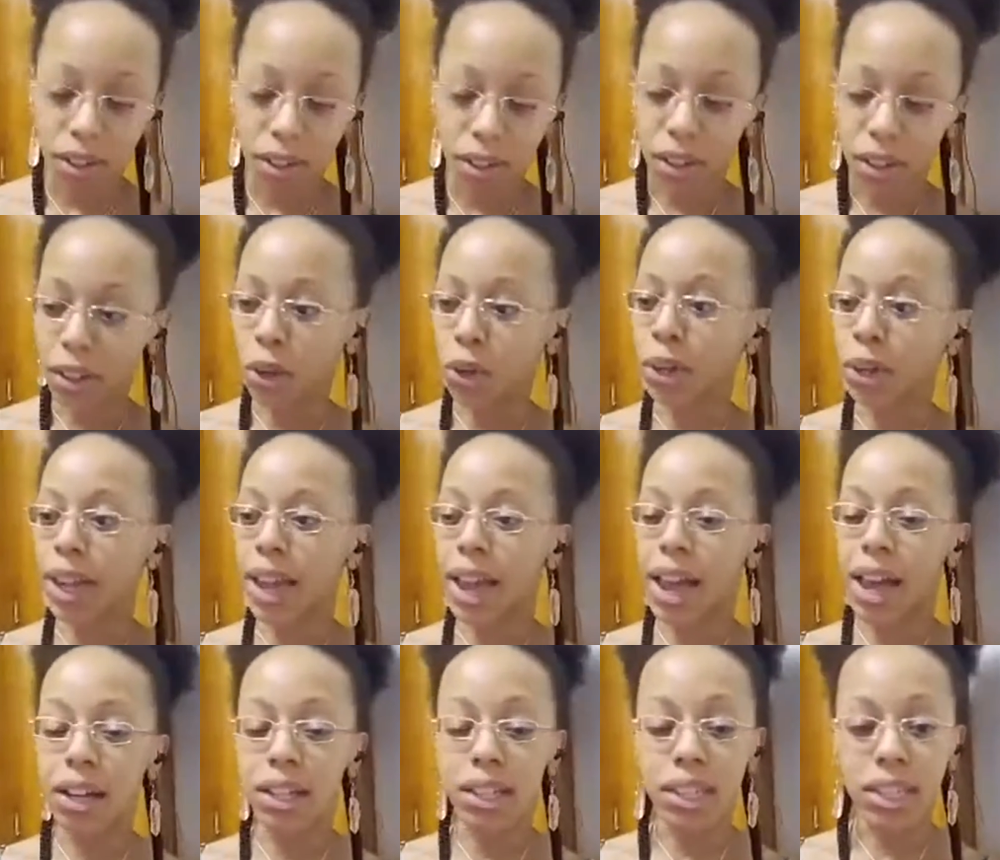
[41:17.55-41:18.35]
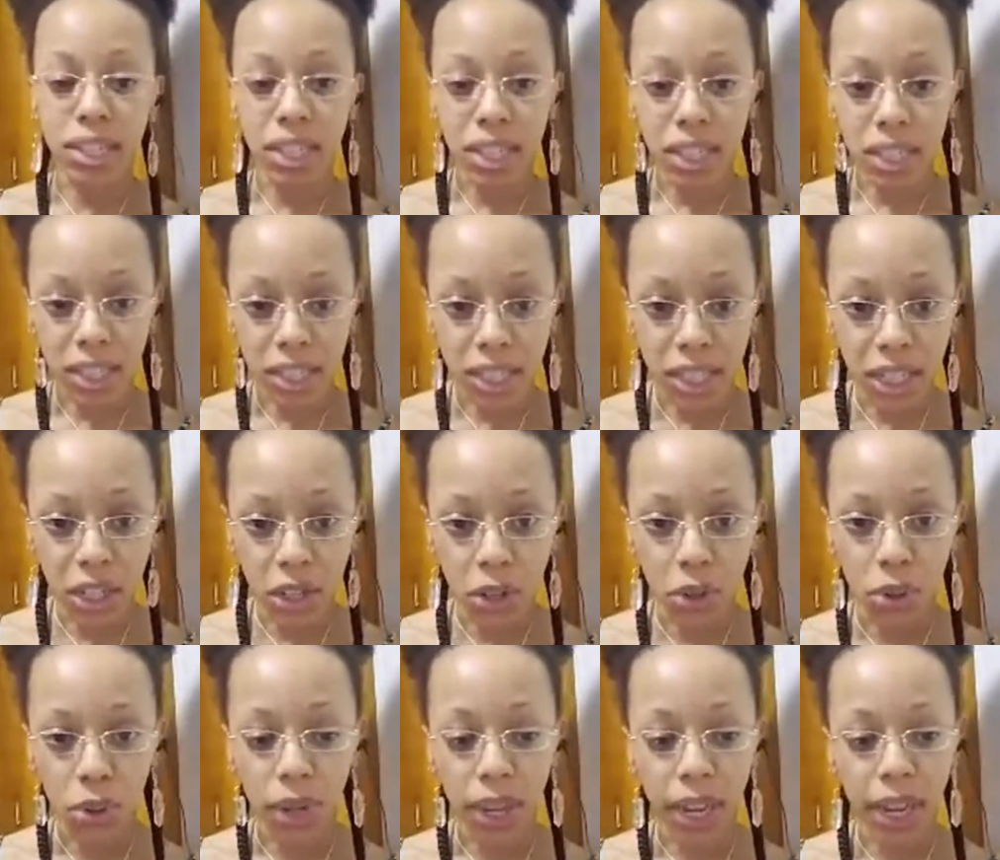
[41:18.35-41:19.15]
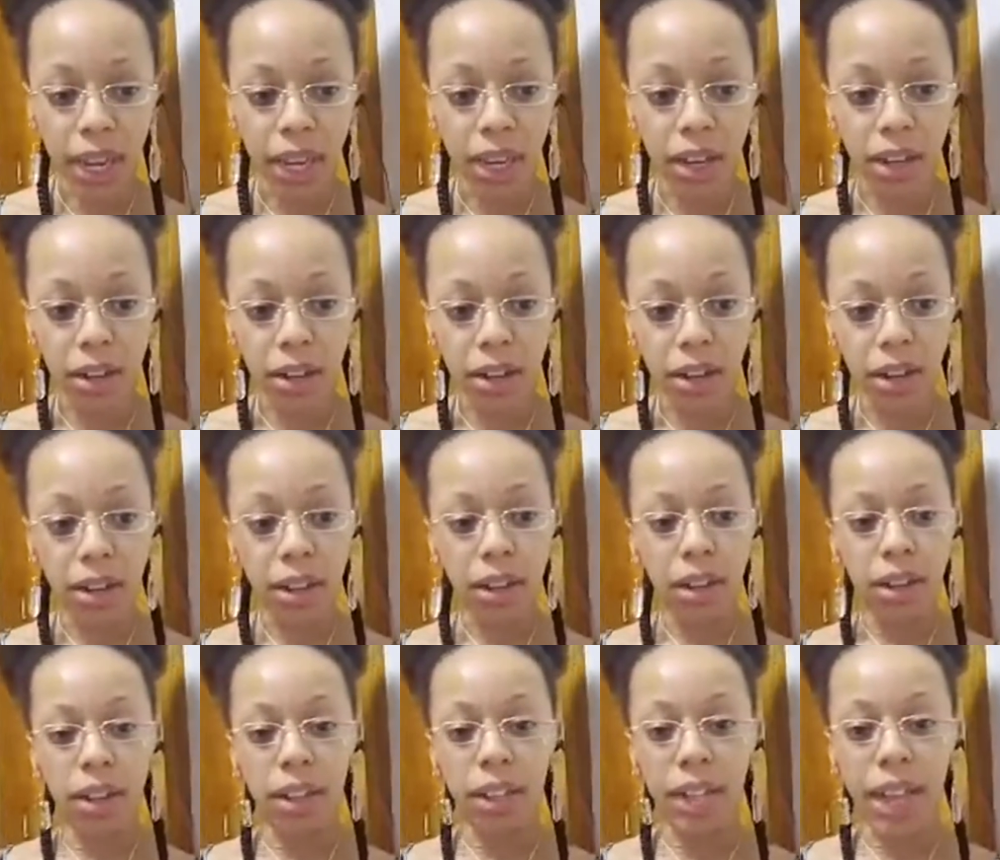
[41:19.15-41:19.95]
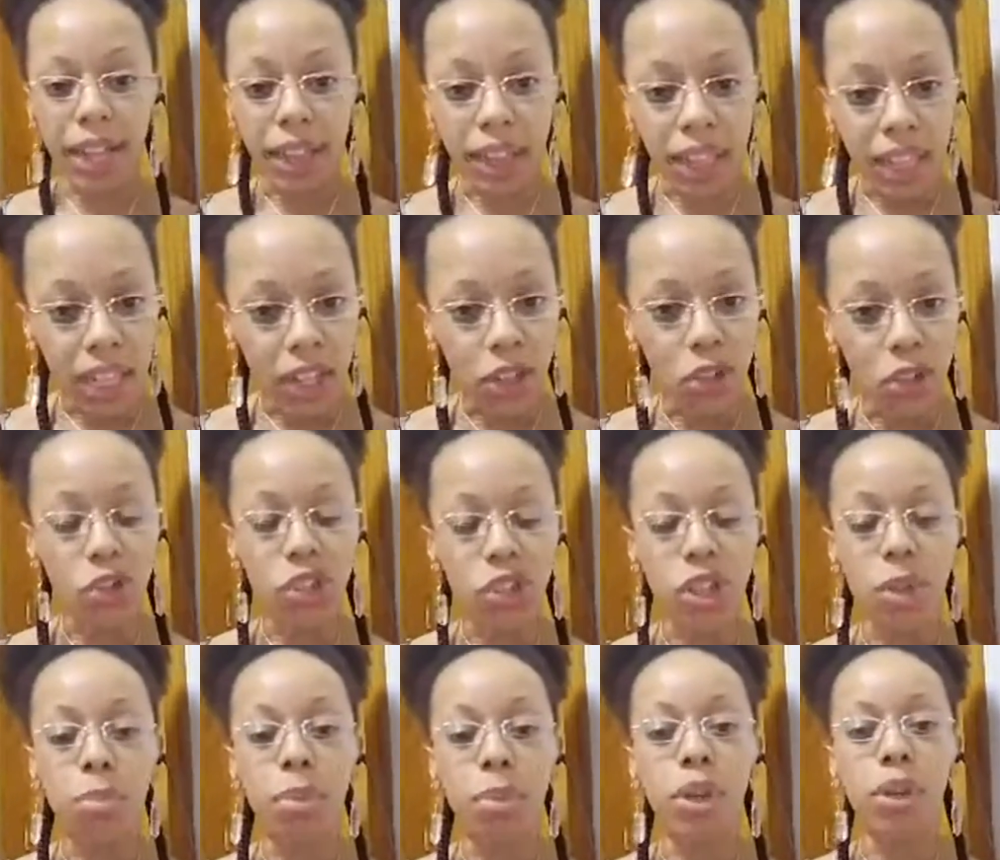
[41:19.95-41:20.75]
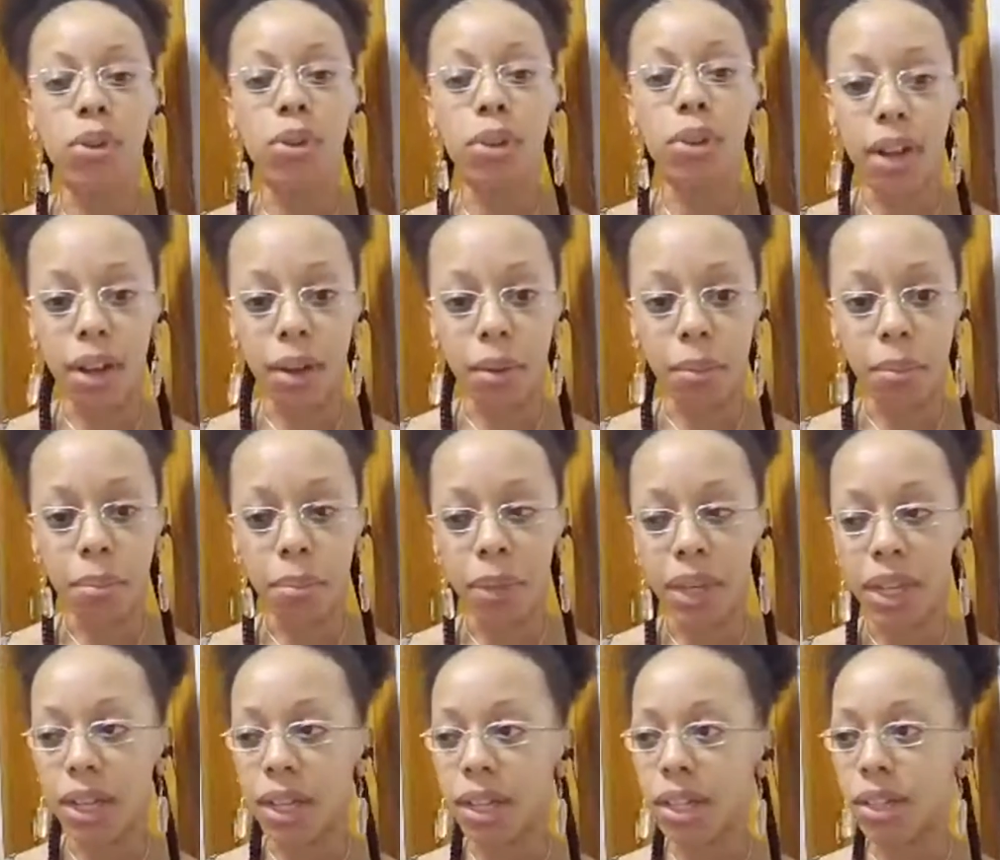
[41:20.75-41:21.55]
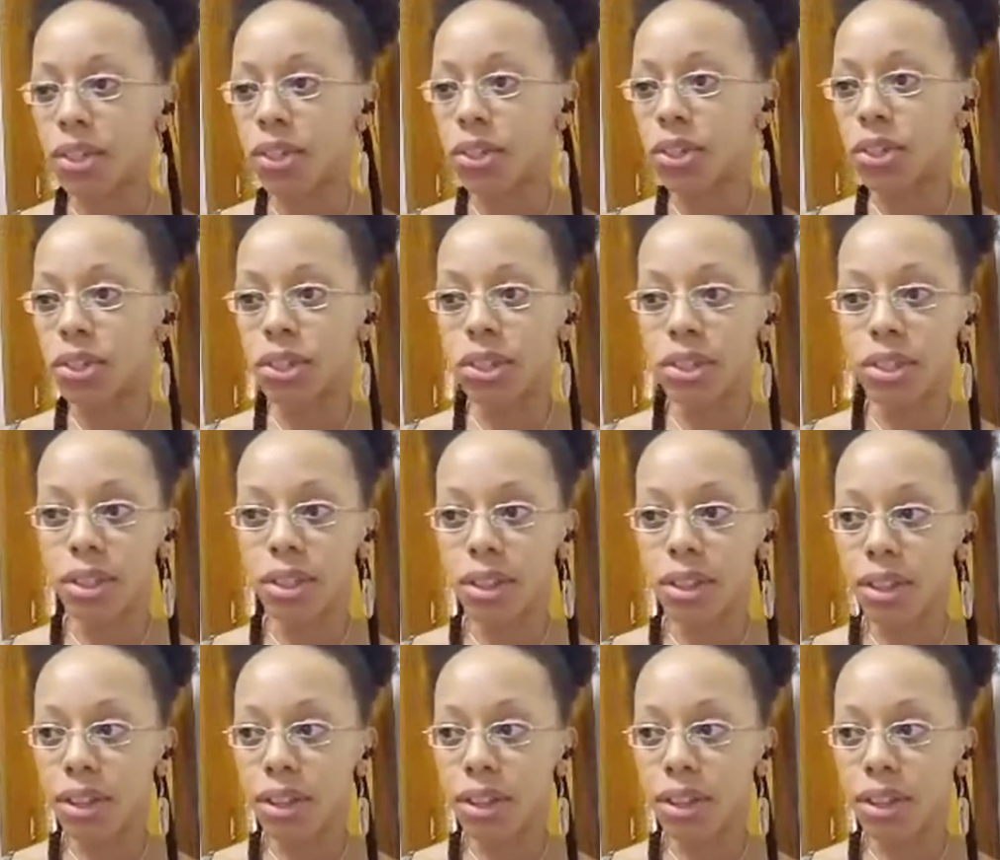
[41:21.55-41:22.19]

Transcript: learning how to sit still and let the energy build up. Because